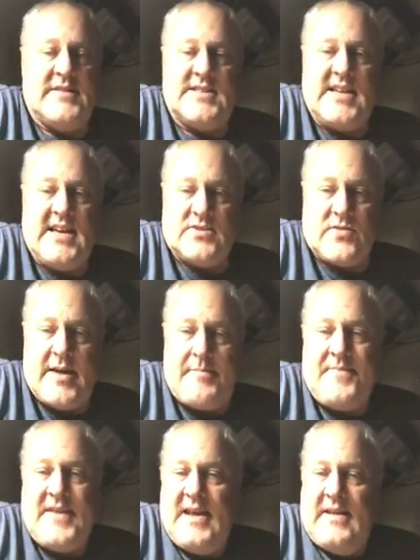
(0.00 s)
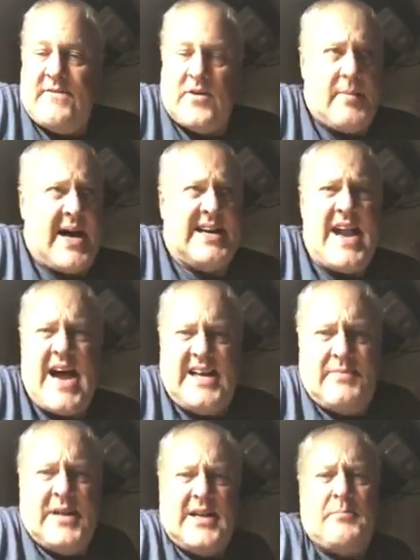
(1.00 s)
And boy, that, I see why
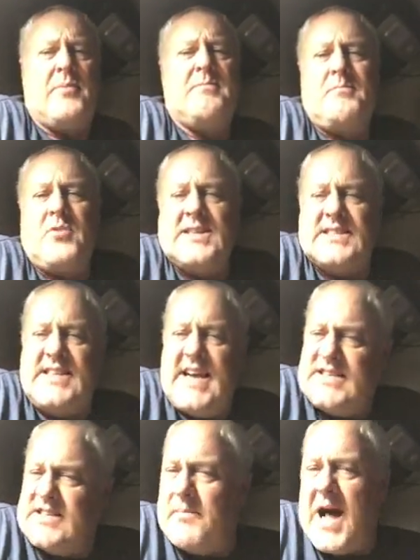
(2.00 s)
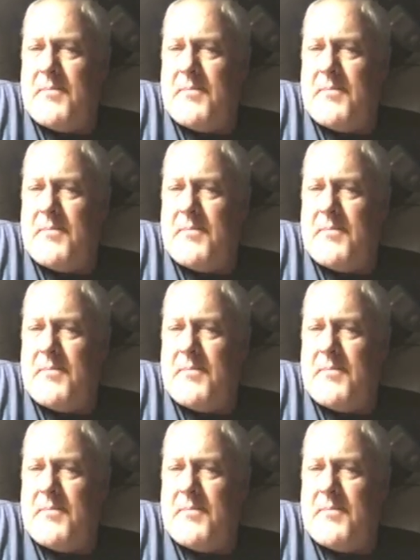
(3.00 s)
you picked it, Jeff. It just has